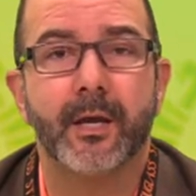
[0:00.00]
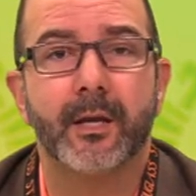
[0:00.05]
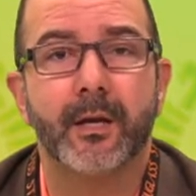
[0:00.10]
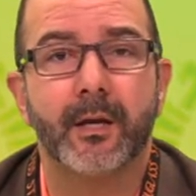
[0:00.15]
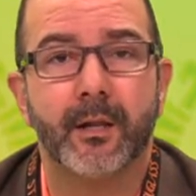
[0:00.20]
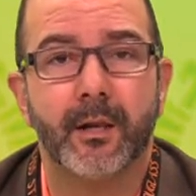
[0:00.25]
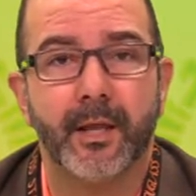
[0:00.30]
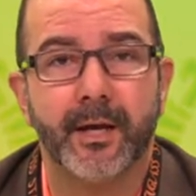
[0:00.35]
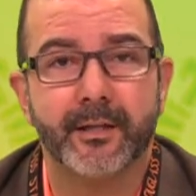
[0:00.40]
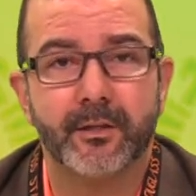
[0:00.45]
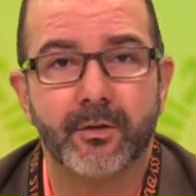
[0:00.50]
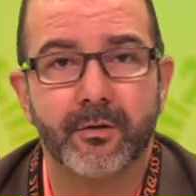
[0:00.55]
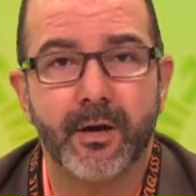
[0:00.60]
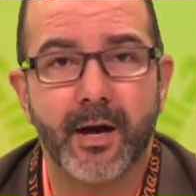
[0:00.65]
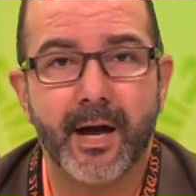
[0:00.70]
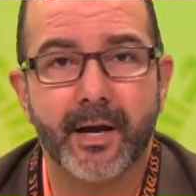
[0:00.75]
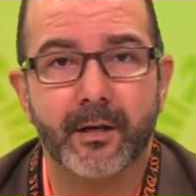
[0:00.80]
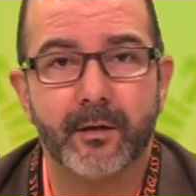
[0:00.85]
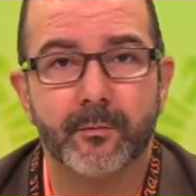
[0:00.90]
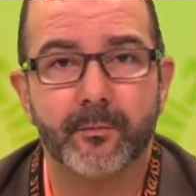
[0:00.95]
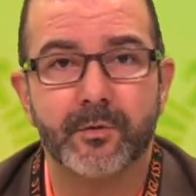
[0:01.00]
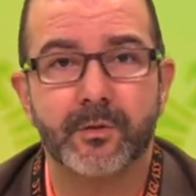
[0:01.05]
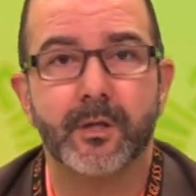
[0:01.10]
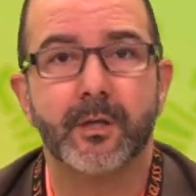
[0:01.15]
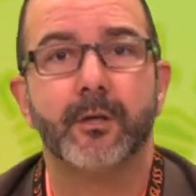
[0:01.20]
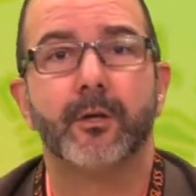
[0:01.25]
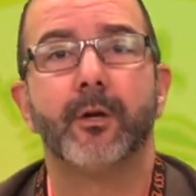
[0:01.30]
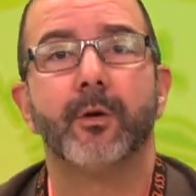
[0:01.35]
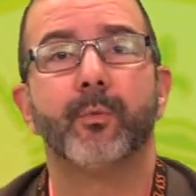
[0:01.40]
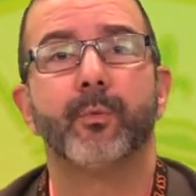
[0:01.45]
collect your items,
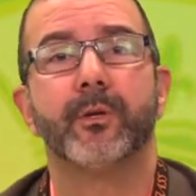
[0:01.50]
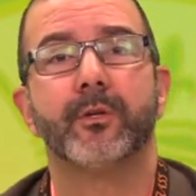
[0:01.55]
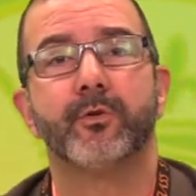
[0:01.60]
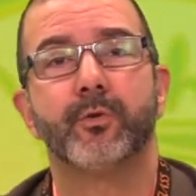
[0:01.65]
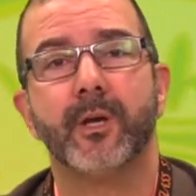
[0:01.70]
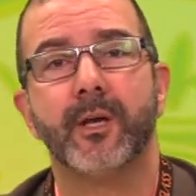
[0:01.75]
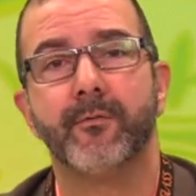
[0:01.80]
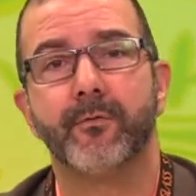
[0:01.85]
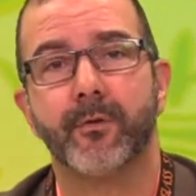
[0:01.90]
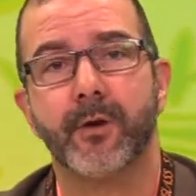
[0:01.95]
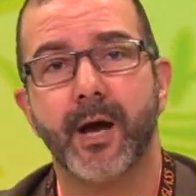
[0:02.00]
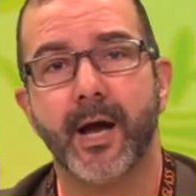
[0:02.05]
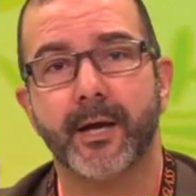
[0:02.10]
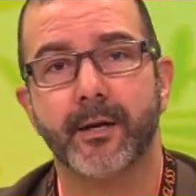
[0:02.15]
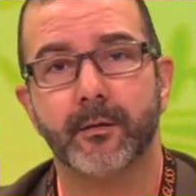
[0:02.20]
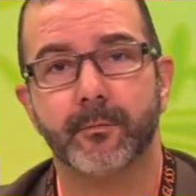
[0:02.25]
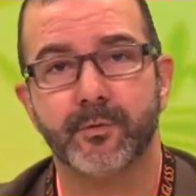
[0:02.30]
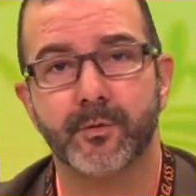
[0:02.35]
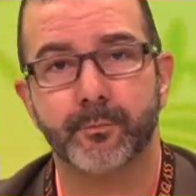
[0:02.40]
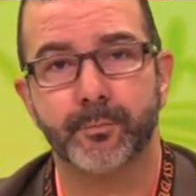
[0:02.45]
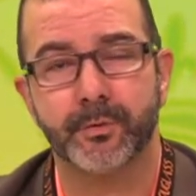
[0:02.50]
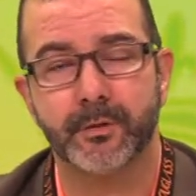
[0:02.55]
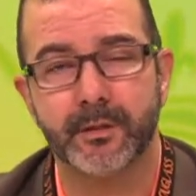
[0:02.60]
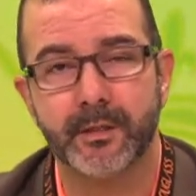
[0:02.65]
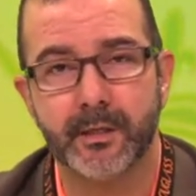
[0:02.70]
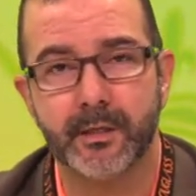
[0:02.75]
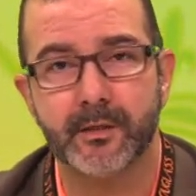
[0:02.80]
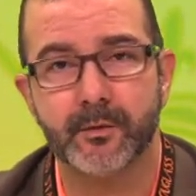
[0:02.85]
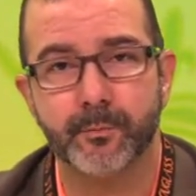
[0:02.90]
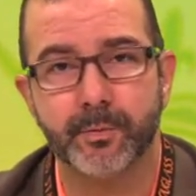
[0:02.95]
retrieve your items.
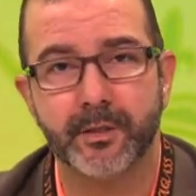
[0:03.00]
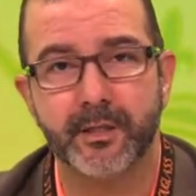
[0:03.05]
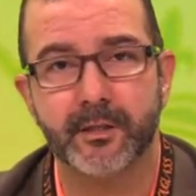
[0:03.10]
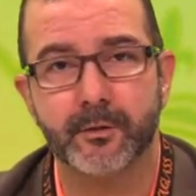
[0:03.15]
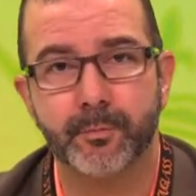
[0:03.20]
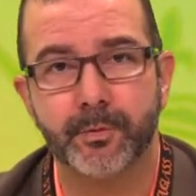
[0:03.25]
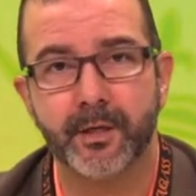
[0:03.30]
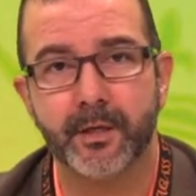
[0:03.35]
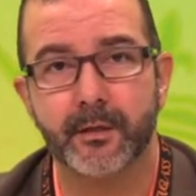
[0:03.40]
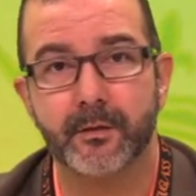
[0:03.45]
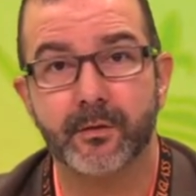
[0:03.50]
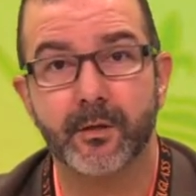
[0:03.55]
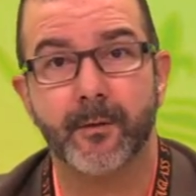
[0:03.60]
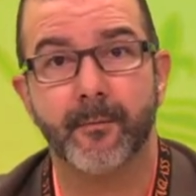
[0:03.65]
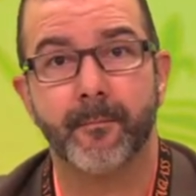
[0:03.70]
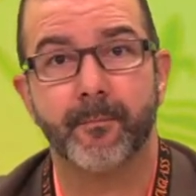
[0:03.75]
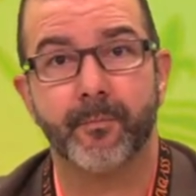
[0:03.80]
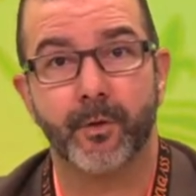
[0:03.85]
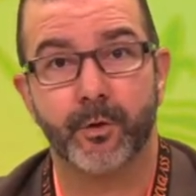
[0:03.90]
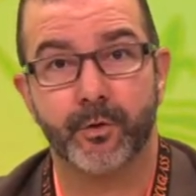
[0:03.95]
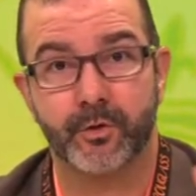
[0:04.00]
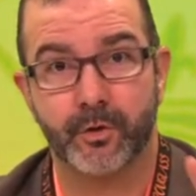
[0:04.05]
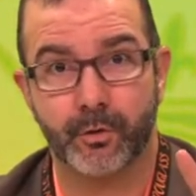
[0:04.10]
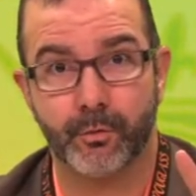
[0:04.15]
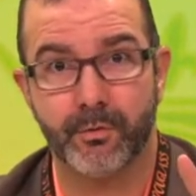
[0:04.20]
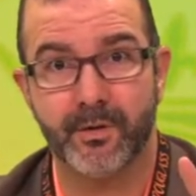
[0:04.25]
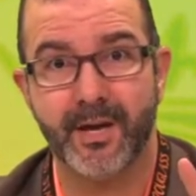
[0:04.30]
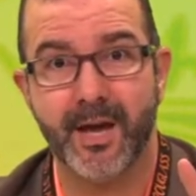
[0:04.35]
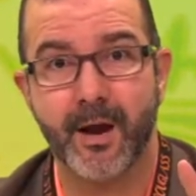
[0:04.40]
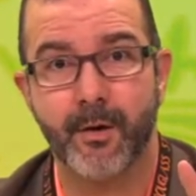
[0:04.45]
Please, please, please. There's
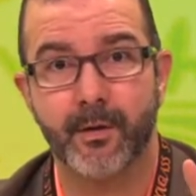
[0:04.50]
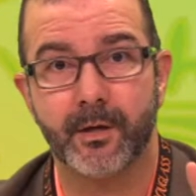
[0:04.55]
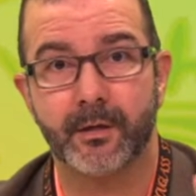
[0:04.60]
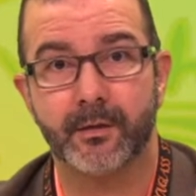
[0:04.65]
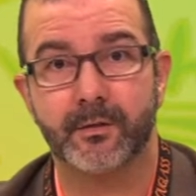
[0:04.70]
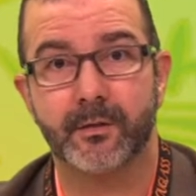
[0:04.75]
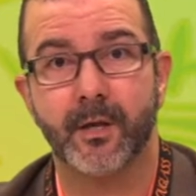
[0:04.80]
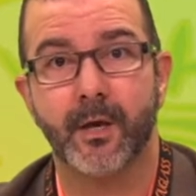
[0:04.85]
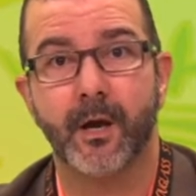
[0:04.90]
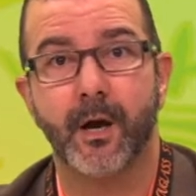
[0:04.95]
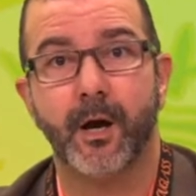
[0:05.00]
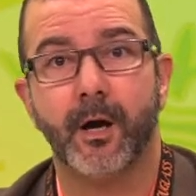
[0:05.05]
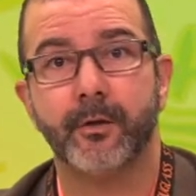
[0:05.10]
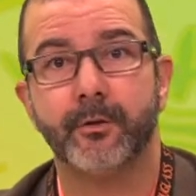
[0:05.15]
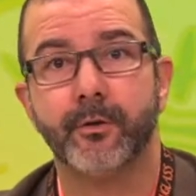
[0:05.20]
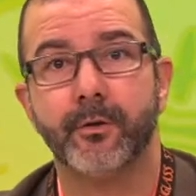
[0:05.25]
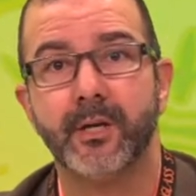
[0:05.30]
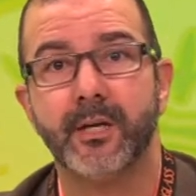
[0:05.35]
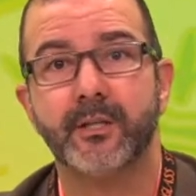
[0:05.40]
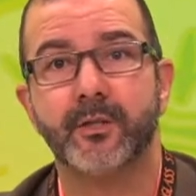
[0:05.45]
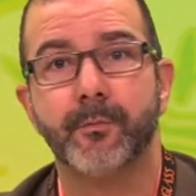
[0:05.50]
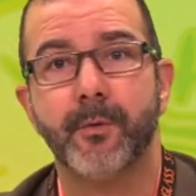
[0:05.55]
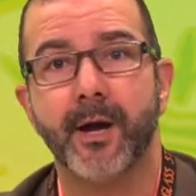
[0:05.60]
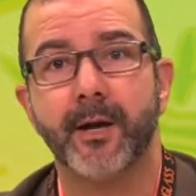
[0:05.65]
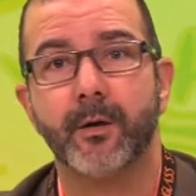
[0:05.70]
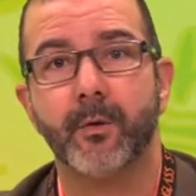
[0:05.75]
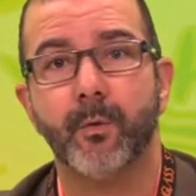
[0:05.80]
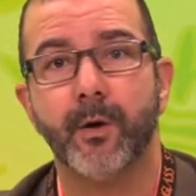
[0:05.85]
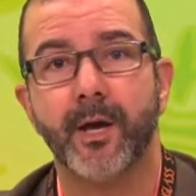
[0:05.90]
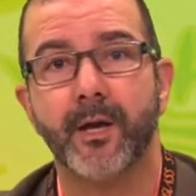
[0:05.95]
3 areas. Under each
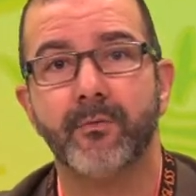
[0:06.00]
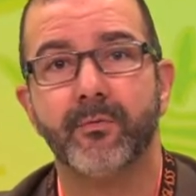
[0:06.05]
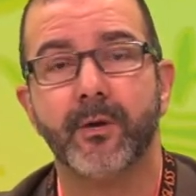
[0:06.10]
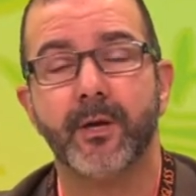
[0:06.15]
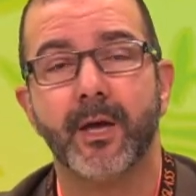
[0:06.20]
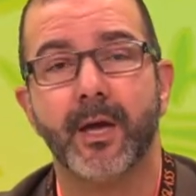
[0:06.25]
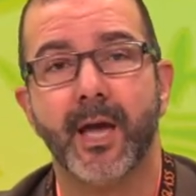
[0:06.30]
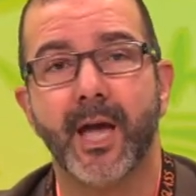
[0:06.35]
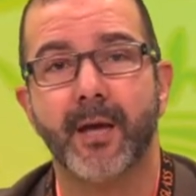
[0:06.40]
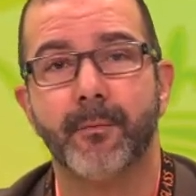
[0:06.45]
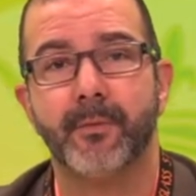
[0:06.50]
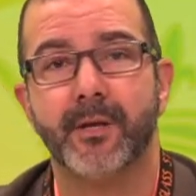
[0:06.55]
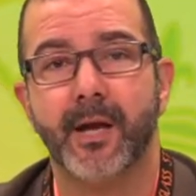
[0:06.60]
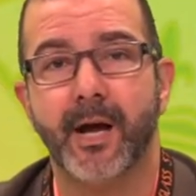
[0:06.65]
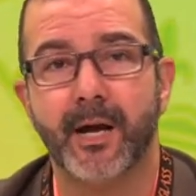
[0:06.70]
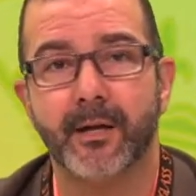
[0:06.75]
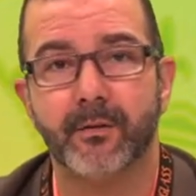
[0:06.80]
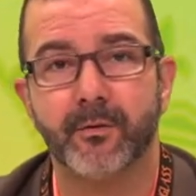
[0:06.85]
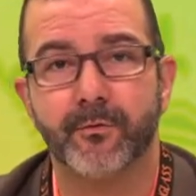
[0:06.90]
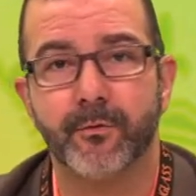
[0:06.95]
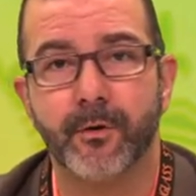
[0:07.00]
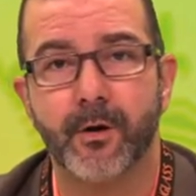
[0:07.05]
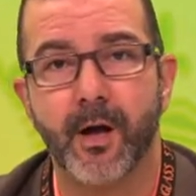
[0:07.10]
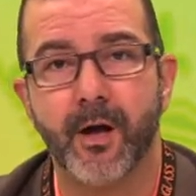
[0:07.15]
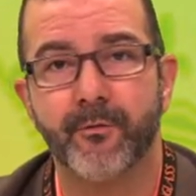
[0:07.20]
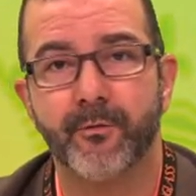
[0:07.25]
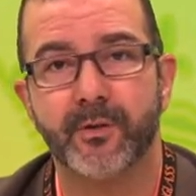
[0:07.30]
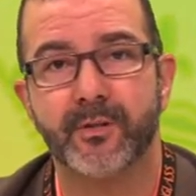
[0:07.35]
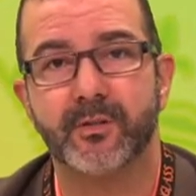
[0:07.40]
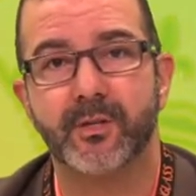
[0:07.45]
microwave and behind the front
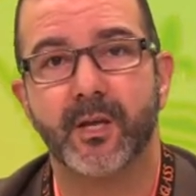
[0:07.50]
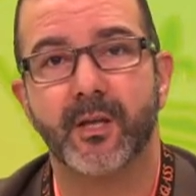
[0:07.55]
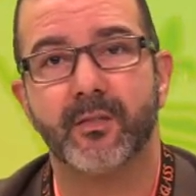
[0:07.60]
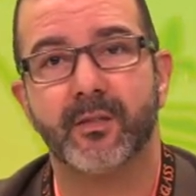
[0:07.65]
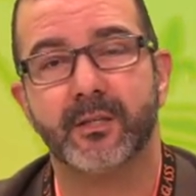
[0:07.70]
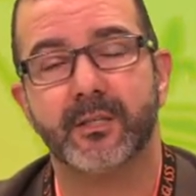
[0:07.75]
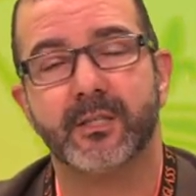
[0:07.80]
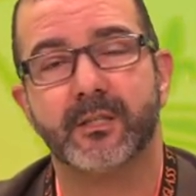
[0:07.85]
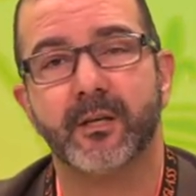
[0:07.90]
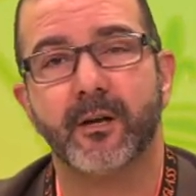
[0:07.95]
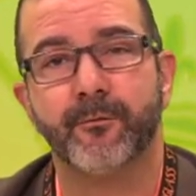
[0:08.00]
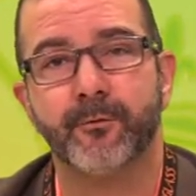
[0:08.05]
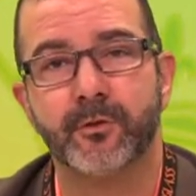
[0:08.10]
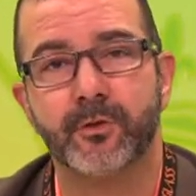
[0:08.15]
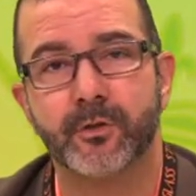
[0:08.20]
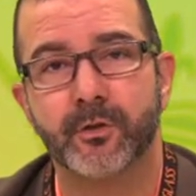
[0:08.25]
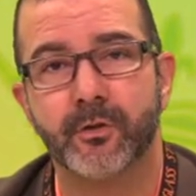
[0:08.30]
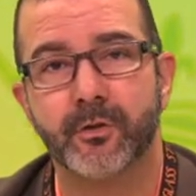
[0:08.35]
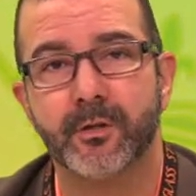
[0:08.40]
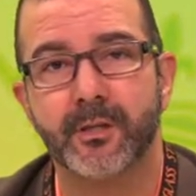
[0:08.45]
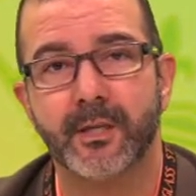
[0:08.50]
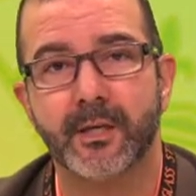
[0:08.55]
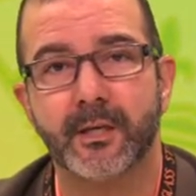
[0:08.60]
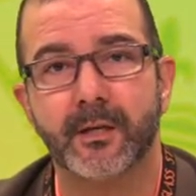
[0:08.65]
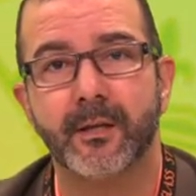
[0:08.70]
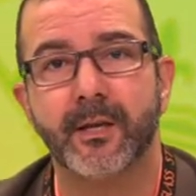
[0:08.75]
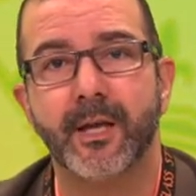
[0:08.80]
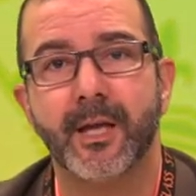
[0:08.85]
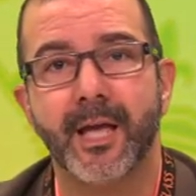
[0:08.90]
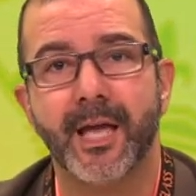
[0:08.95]
office that stuff is turned
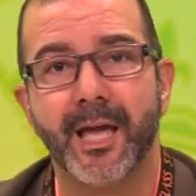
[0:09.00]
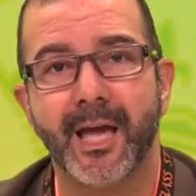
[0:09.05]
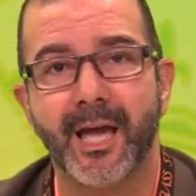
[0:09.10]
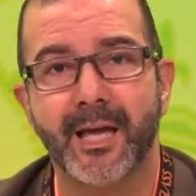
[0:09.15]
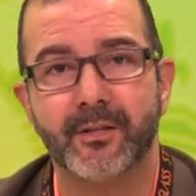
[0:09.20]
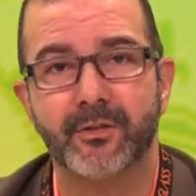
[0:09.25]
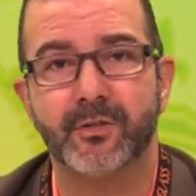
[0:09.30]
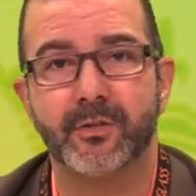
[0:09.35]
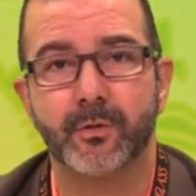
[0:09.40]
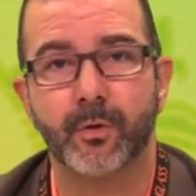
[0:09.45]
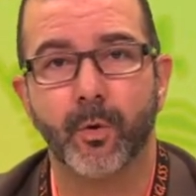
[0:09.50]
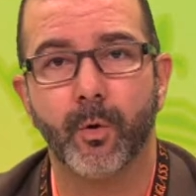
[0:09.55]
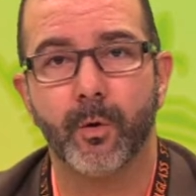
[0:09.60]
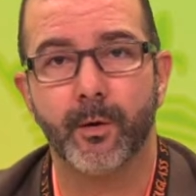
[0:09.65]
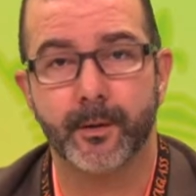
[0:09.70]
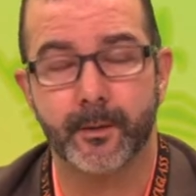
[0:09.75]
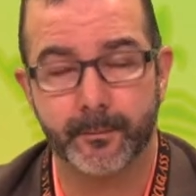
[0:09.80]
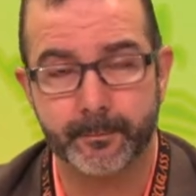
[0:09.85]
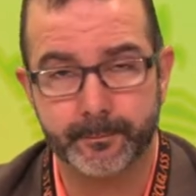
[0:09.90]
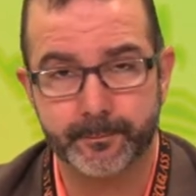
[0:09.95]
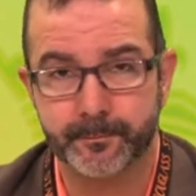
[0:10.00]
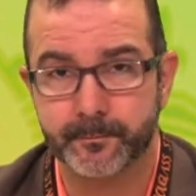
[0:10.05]
in and stored.